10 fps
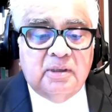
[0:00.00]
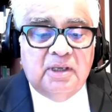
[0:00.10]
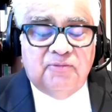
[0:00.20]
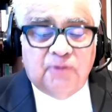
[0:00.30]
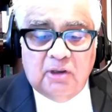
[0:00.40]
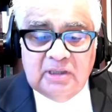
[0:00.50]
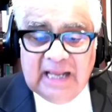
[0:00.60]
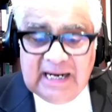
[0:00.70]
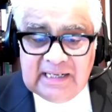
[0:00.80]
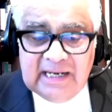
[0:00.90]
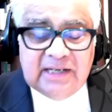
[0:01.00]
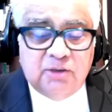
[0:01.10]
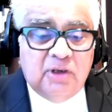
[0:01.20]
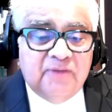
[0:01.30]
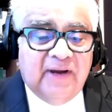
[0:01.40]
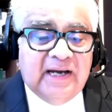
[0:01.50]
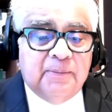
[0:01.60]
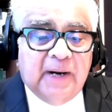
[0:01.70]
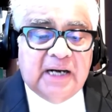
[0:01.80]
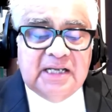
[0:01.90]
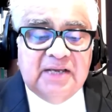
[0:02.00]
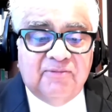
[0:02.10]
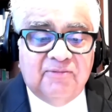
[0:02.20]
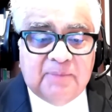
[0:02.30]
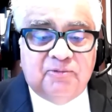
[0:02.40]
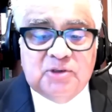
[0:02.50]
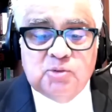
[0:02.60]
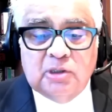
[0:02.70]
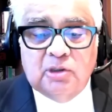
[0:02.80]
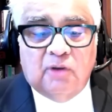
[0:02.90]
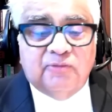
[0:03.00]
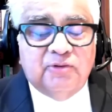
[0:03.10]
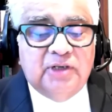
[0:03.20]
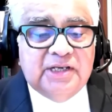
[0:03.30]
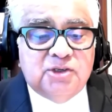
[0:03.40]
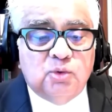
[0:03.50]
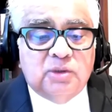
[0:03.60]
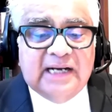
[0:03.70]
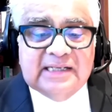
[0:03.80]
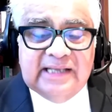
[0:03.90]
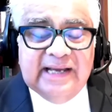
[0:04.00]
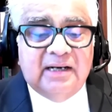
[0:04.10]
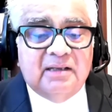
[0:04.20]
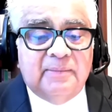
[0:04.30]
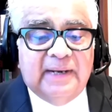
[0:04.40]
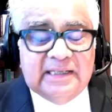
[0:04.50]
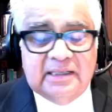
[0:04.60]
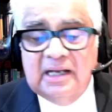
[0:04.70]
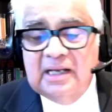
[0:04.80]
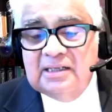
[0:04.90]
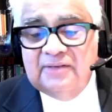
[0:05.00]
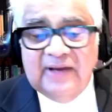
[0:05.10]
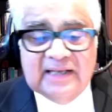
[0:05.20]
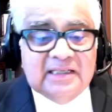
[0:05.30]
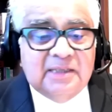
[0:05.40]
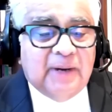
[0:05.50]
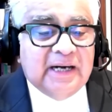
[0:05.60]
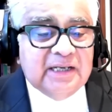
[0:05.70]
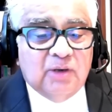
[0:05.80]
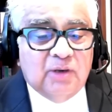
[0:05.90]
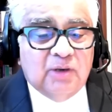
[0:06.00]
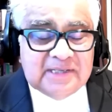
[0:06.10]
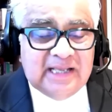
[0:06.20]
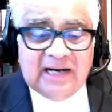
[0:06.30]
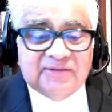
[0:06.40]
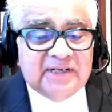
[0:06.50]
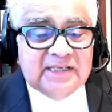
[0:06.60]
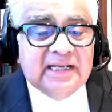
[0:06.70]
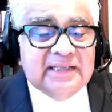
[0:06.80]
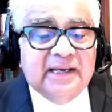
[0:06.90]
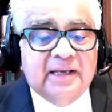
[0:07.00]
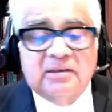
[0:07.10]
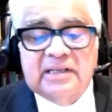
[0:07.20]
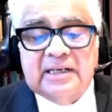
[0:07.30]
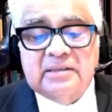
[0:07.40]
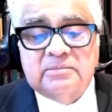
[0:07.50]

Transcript: If on that date you defied a party whip which was lawfully issued, that's the end of the matter. The fact that the party collapsed thereafter is neither here nor there.